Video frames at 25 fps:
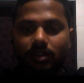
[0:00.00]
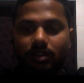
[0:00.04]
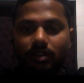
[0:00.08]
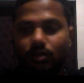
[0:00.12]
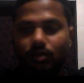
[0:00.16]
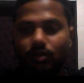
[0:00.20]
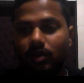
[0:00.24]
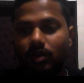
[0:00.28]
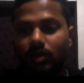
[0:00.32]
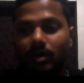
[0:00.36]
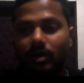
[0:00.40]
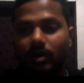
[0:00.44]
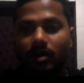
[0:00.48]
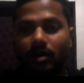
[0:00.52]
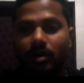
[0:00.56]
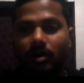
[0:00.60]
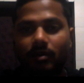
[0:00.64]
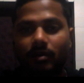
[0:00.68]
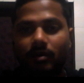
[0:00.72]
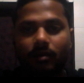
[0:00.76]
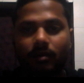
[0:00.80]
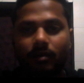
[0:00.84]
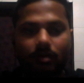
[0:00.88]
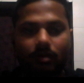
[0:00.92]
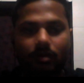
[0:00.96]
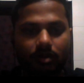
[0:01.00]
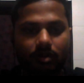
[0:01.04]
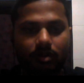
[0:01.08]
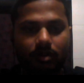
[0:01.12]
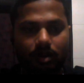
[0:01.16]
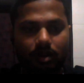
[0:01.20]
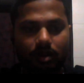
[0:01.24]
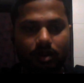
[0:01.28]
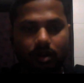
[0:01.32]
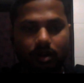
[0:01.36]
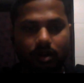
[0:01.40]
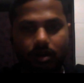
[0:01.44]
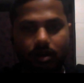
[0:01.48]
to the
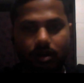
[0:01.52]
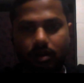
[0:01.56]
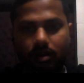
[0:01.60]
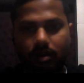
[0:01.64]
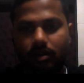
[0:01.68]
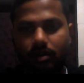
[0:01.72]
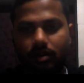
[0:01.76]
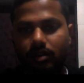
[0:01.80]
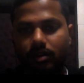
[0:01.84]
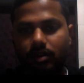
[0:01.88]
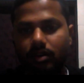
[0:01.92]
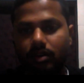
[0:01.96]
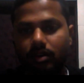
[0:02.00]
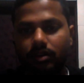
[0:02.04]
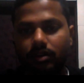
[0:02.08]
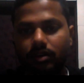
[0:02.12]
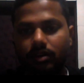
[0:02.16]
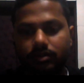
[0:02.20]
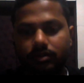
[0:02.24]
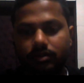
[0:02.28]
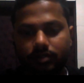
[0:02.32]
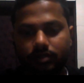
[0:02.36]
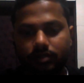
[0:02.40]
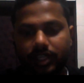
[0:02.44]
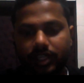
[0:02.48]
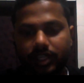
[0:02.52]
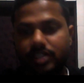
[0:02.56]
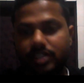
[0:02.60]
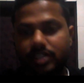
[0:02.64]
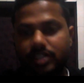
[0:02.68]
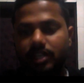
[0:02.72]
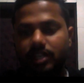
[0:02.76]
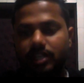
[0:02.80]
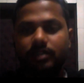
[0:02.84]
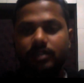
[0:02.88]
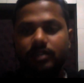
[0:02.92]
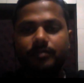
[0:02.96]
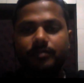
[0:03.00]
uh,
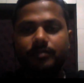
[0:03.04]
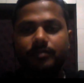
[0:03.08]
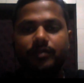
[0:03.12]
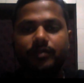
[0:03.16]
kitchen.